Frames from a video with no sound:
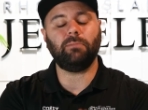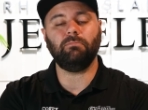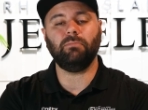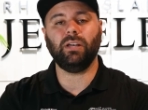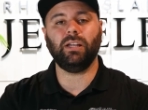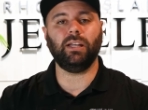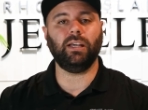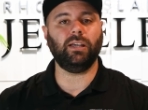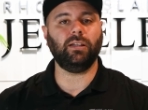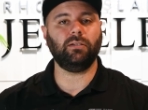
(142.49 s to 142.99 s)

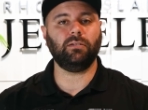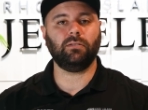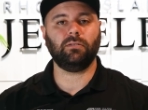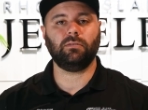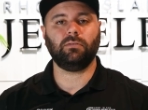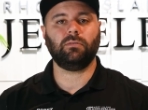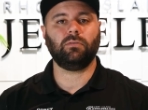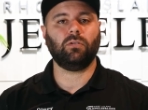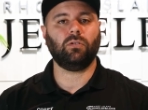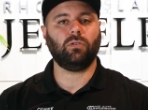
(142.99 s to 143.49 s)
minute,
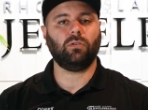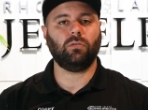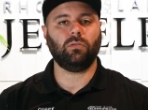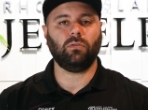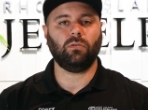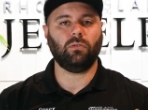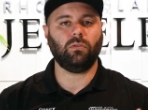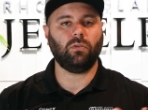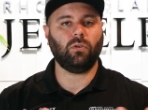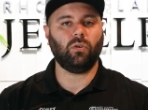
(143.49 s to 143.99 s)

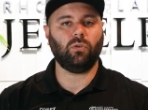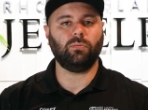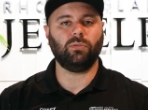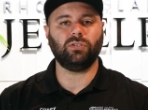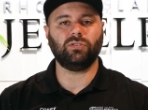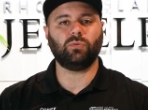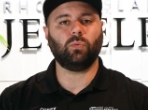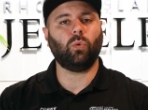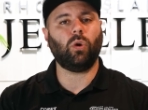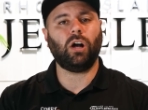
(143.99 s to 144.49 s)

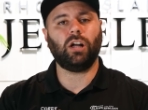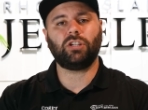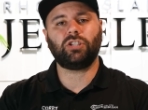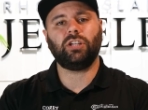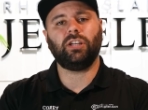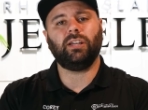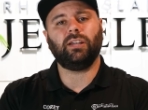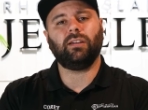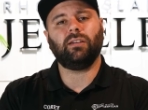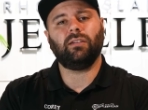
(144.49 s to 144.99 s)
almost
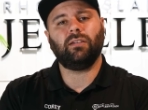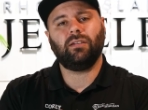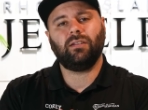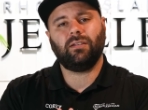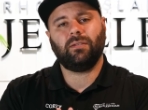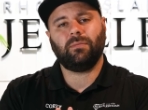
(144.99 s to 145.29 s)
watching